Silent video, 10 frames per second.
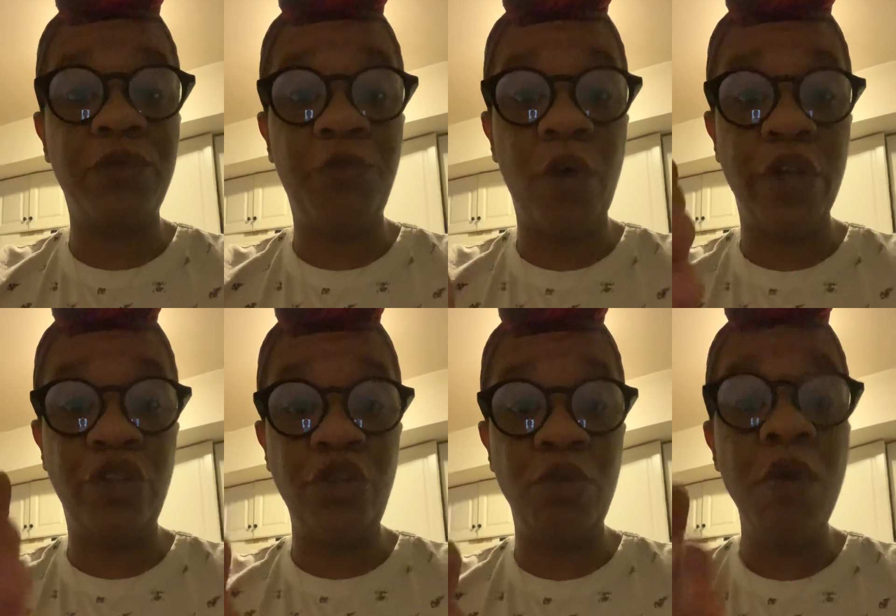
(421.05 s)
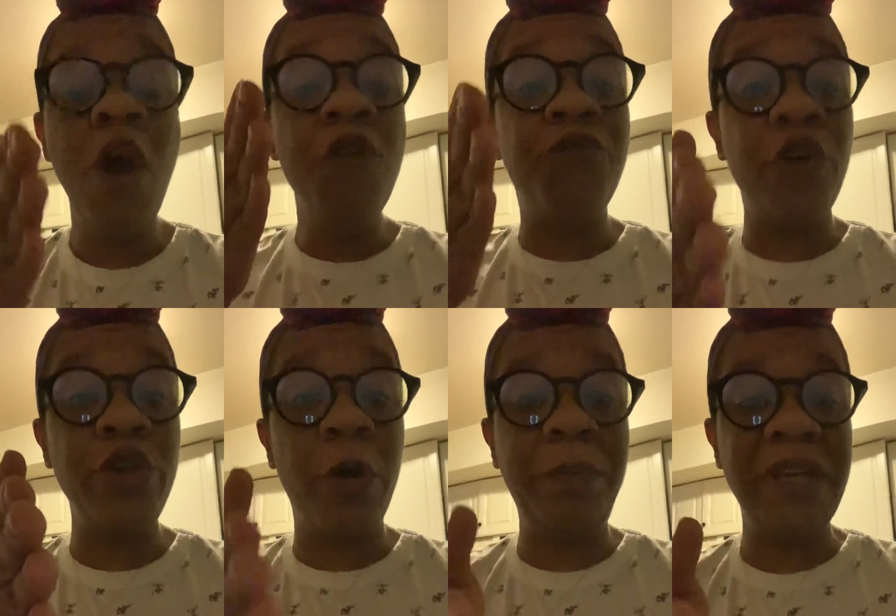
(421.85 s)
for you, for
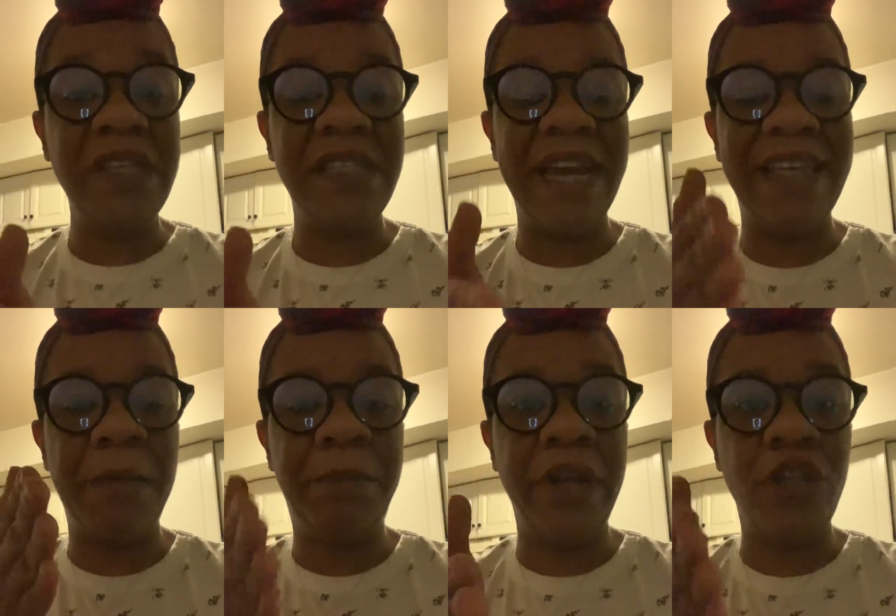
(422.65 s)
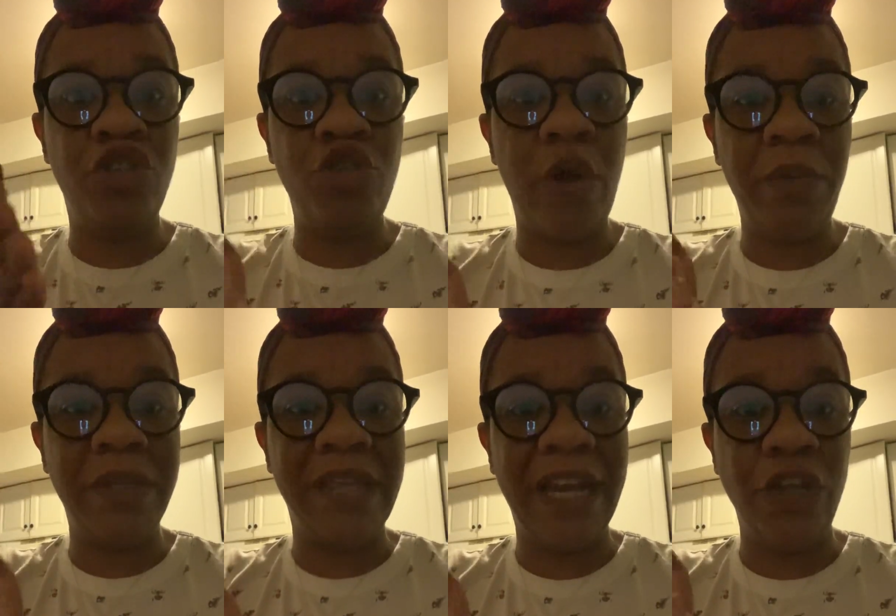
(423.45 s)
your peace sake, that brings joy
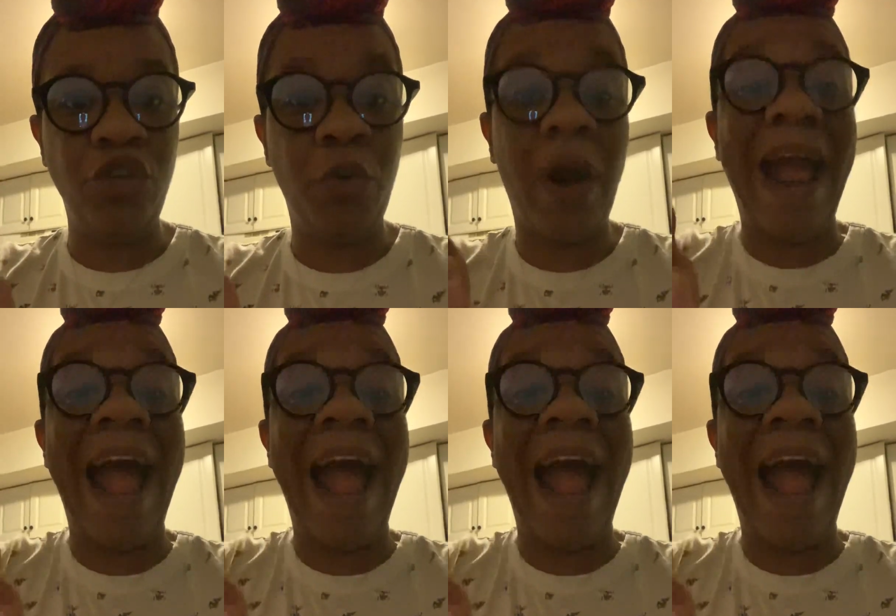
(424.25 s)
within you or